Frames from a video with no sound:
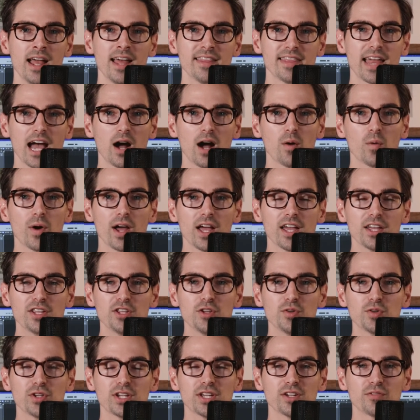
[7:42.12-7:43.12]
That way
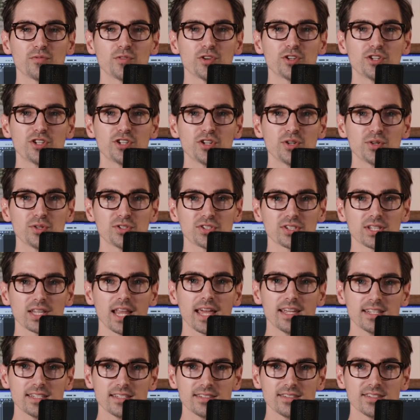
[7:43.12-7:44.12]
you can reduce
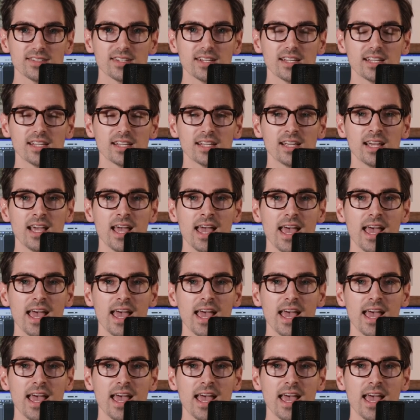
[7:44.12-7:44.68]
latency